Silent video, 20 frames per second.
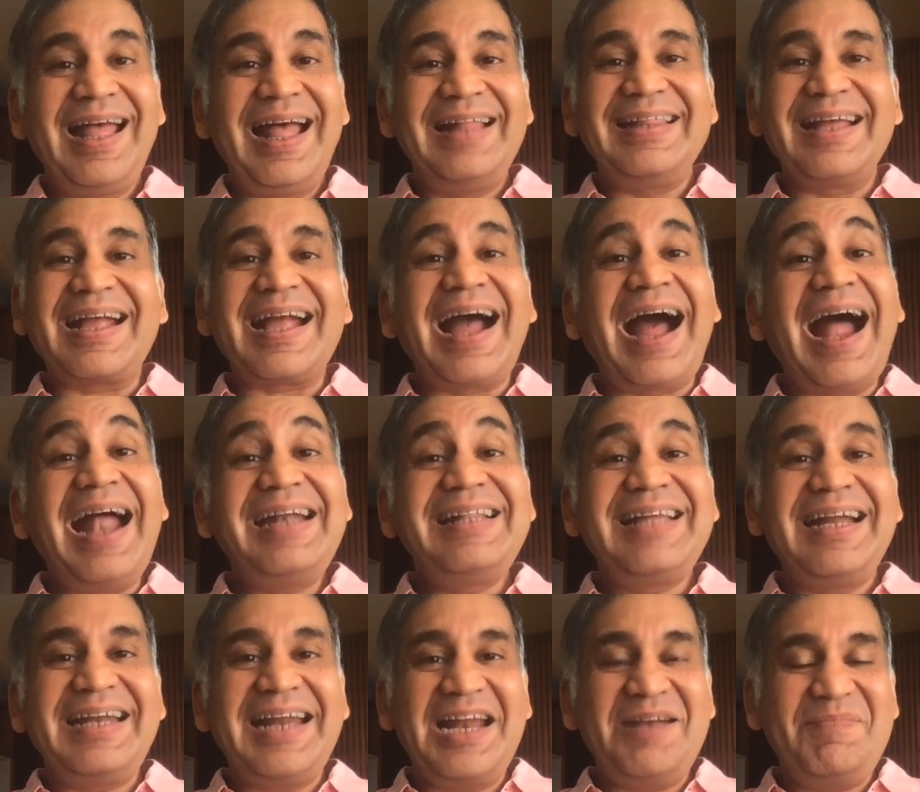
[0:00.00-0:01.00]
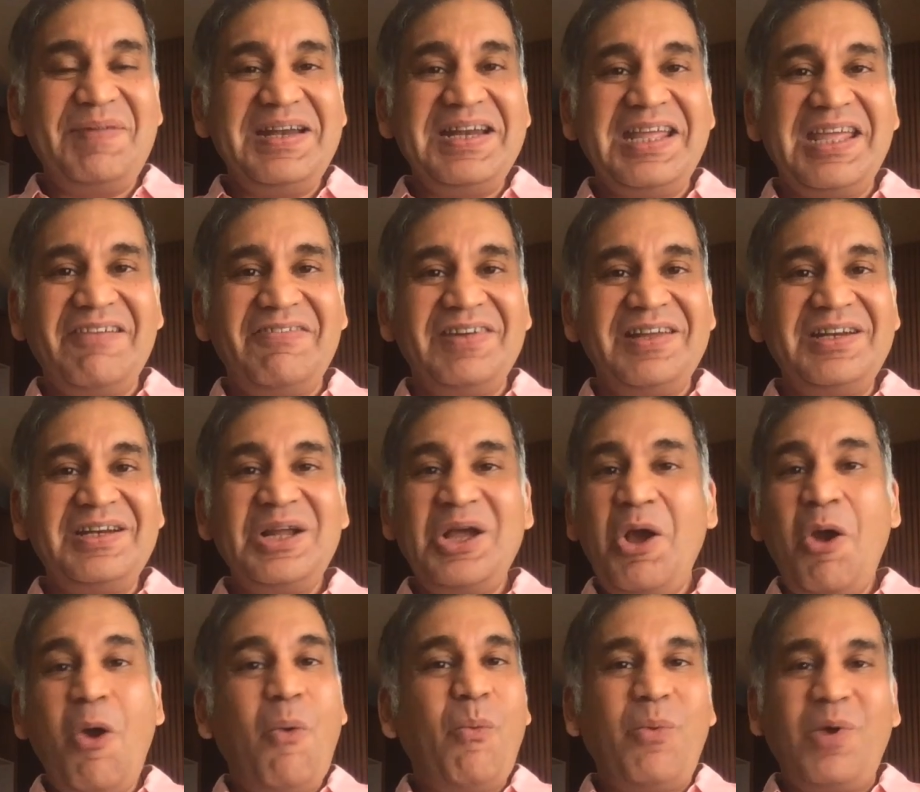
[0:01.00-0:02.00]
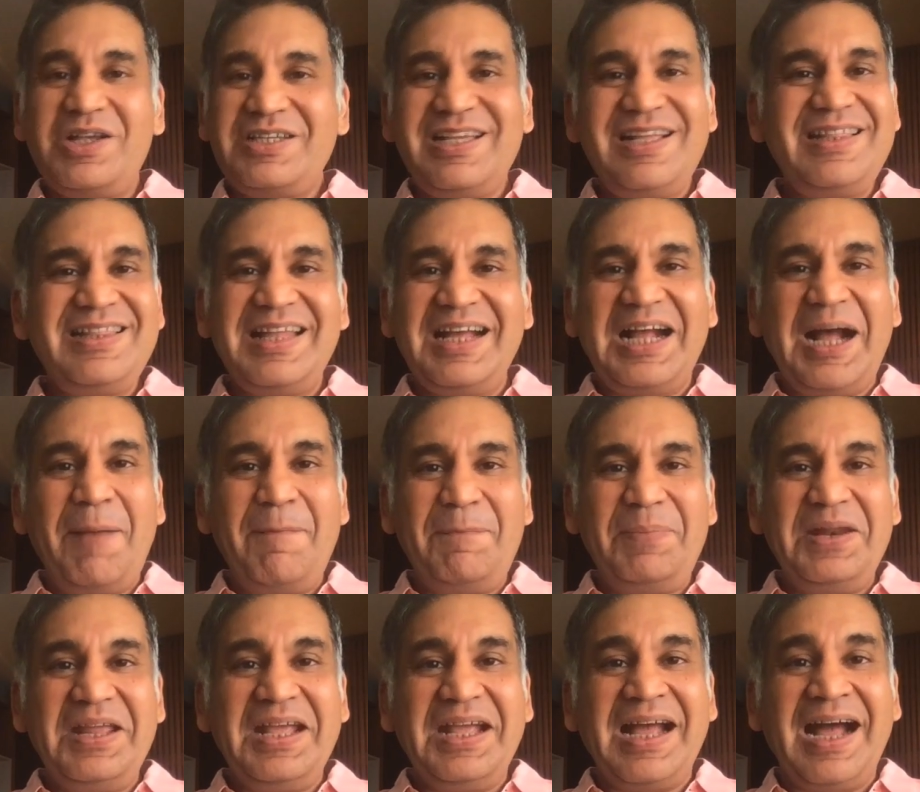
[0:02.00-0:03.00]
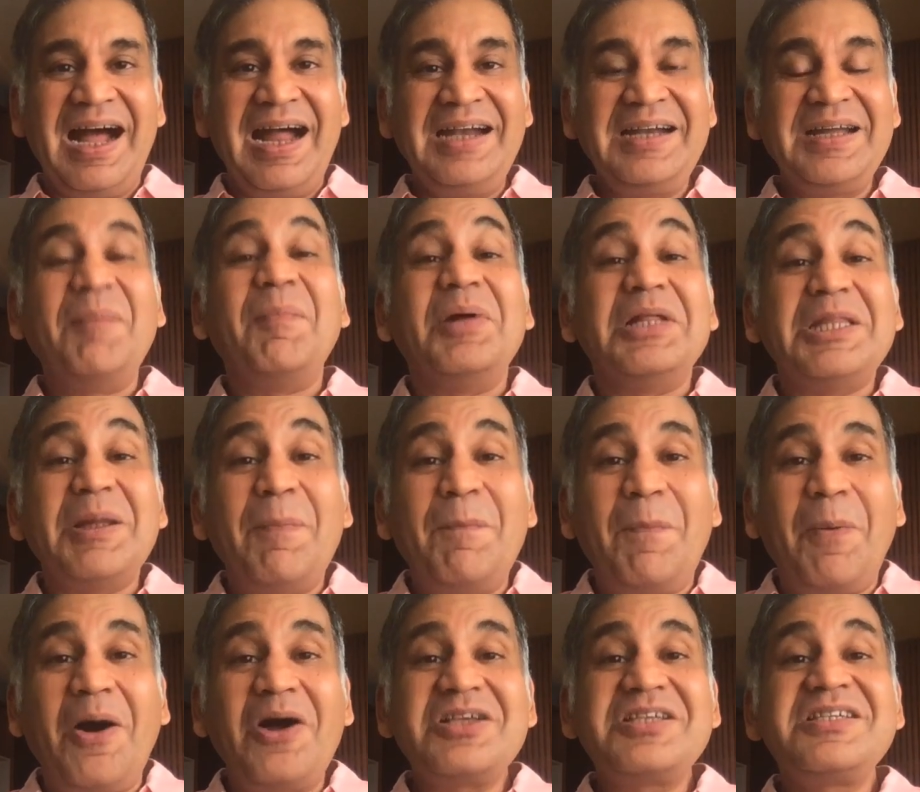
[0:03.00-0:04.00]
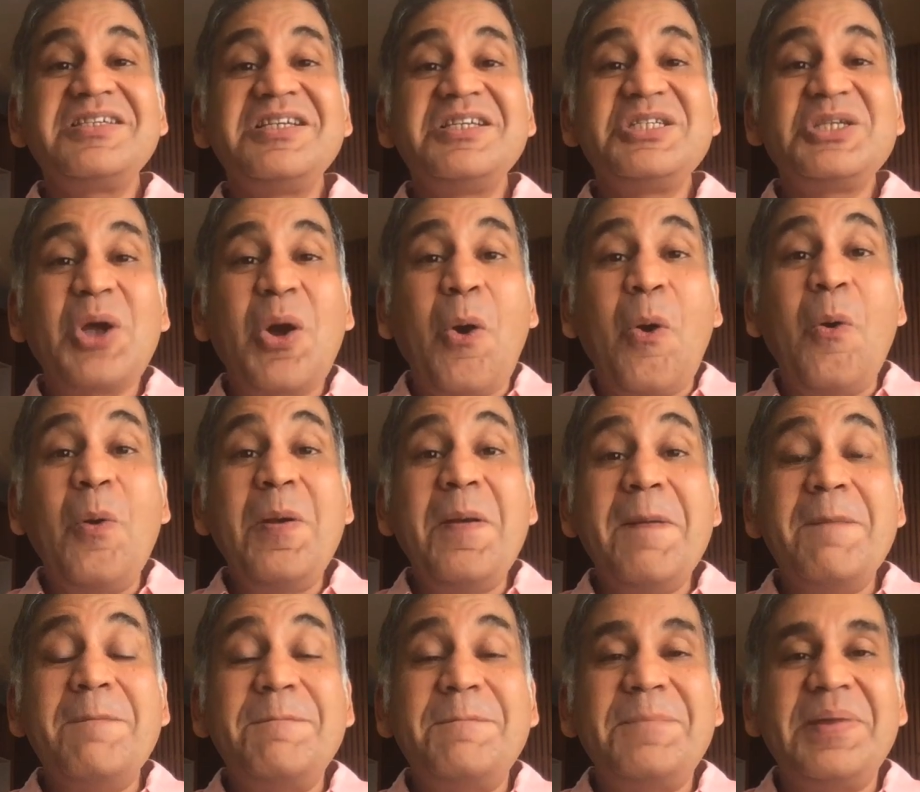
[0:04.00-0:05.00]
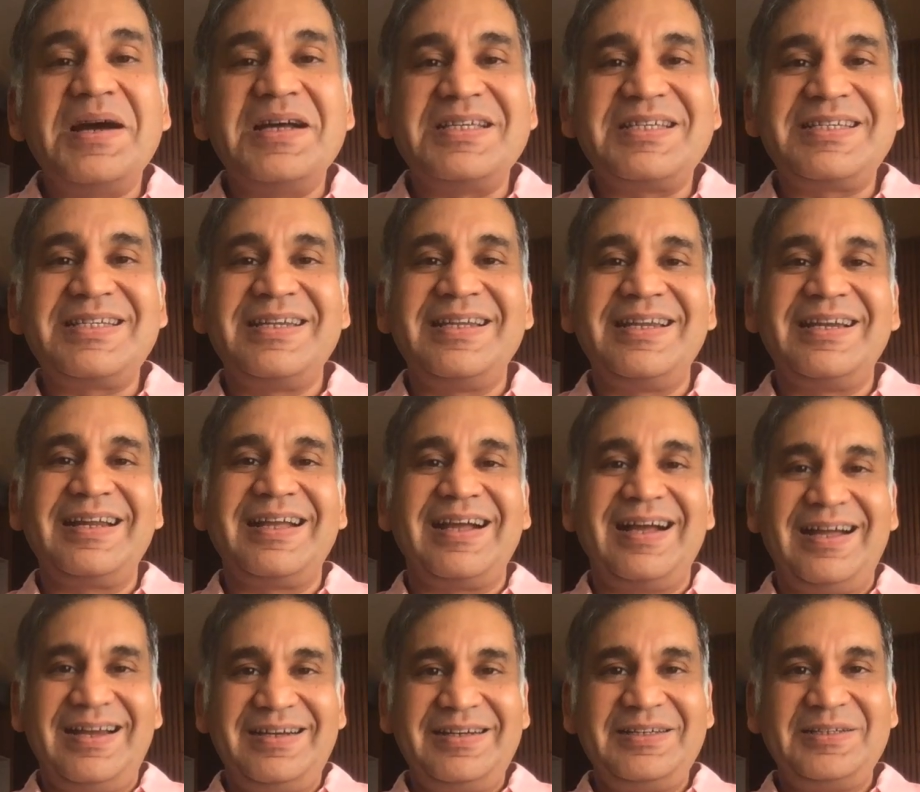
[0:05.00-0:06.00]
And the card that had been given wasn't the company card, but the boss's own personal card.